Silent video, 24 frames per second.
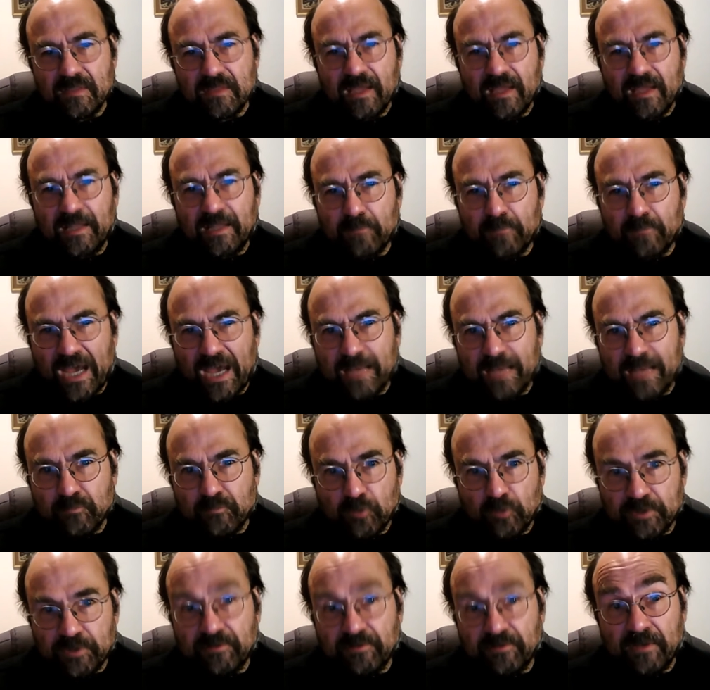
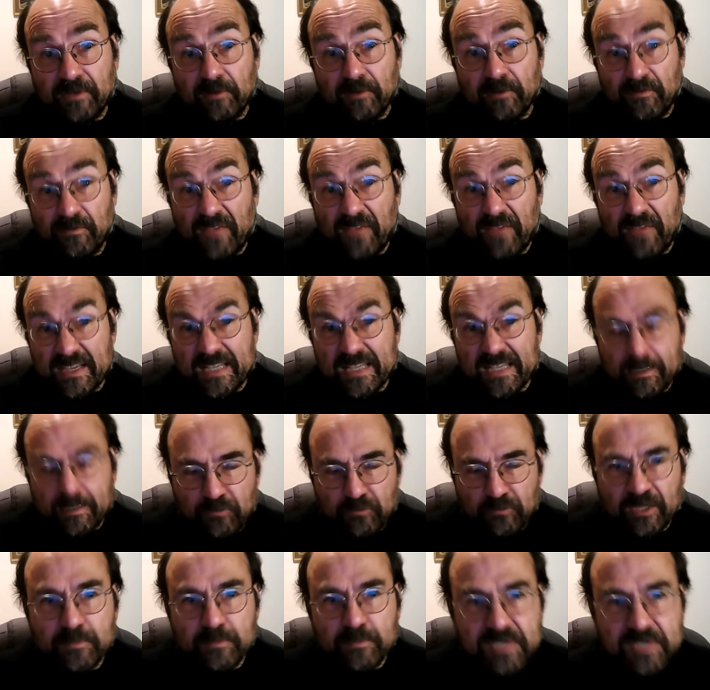animal
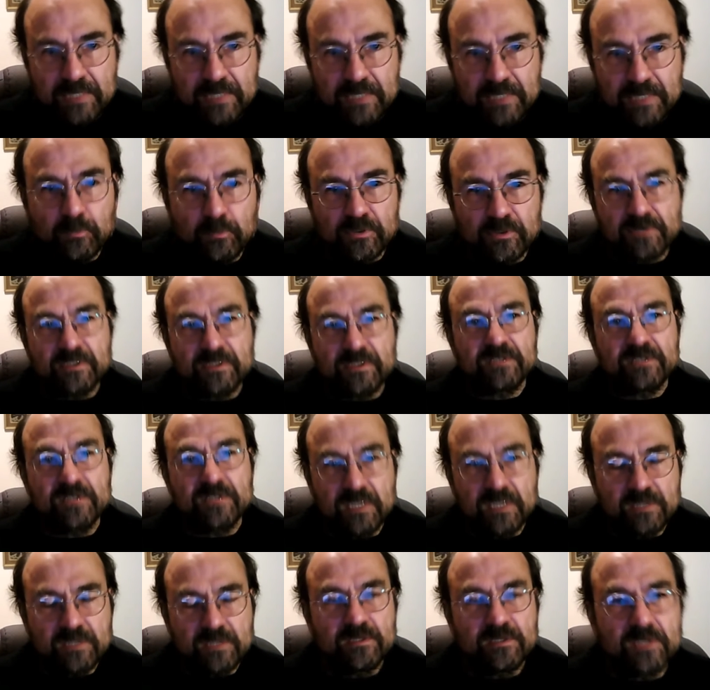animus symbols, though he doesn't
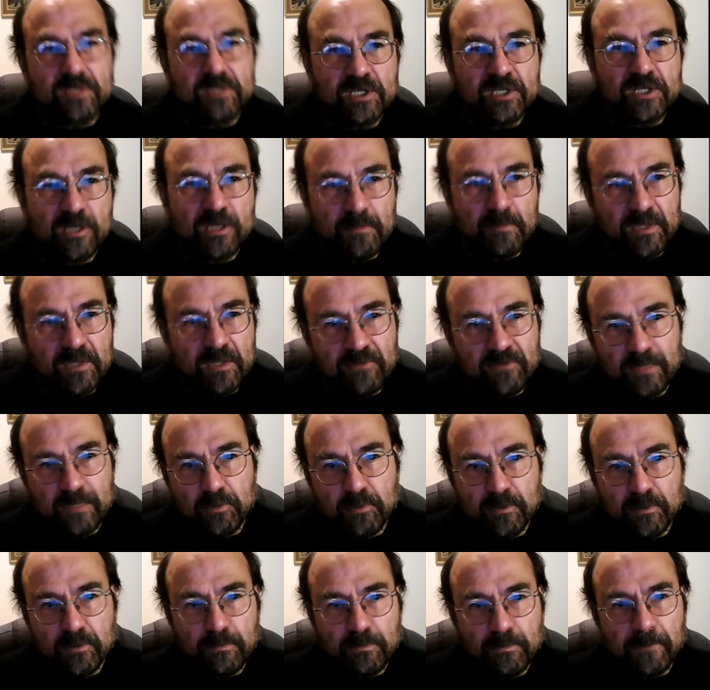use the term in the Red
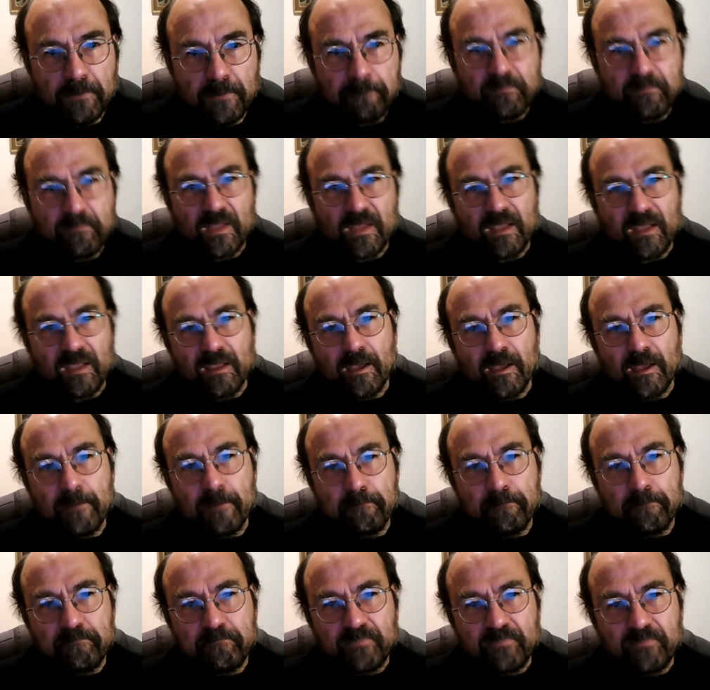Book, but
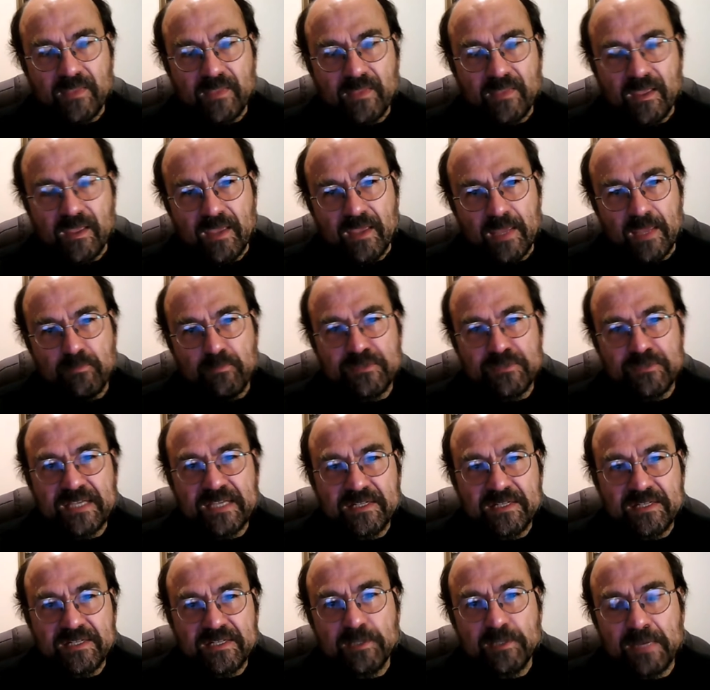he
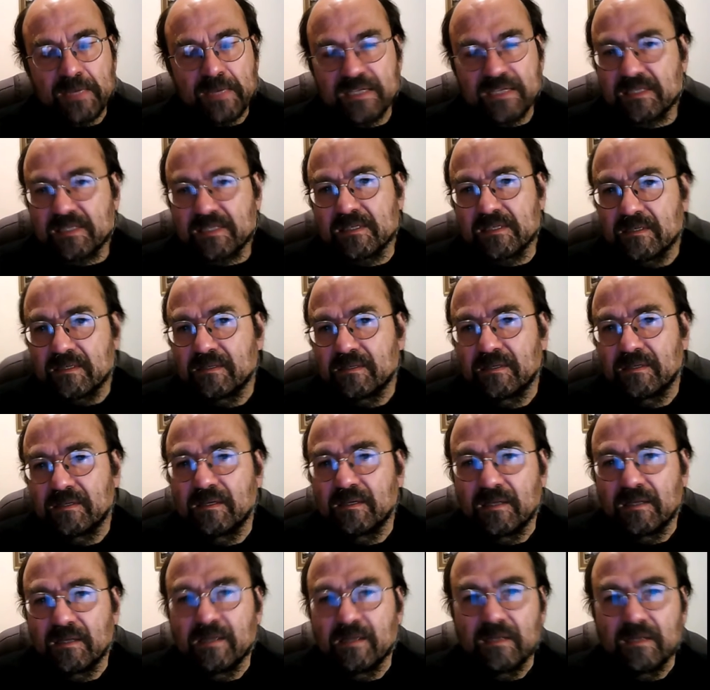presents them as
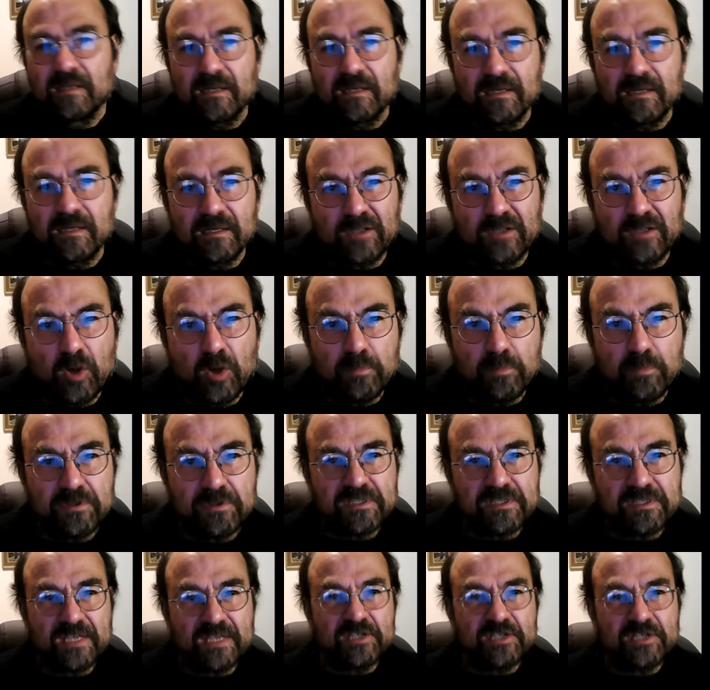
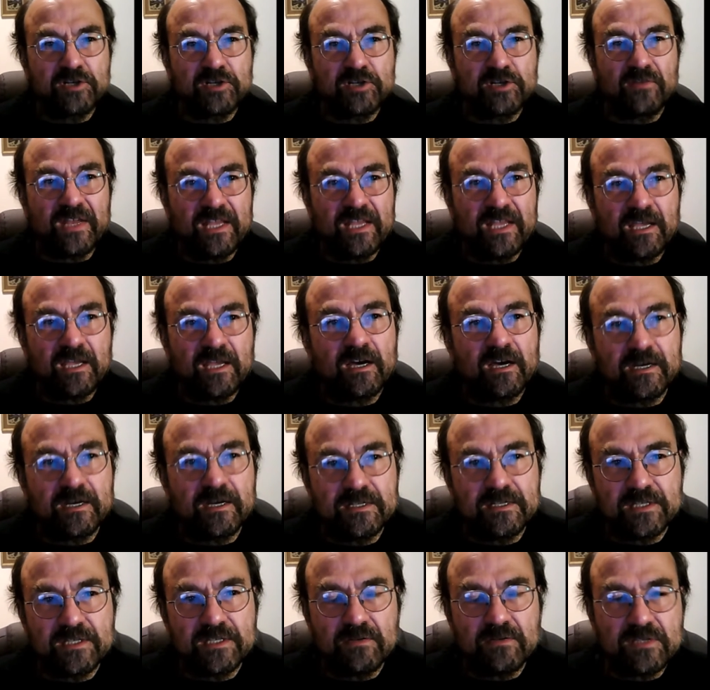compensation of any
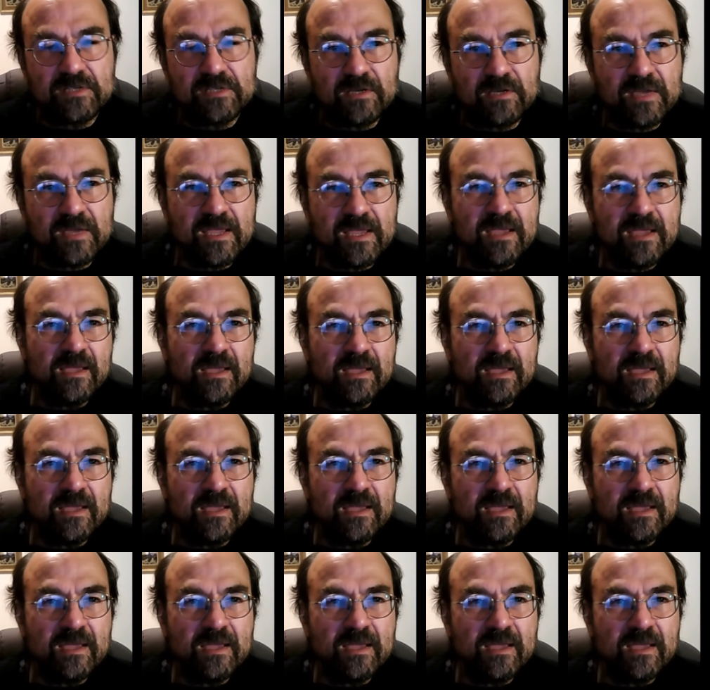kind. So he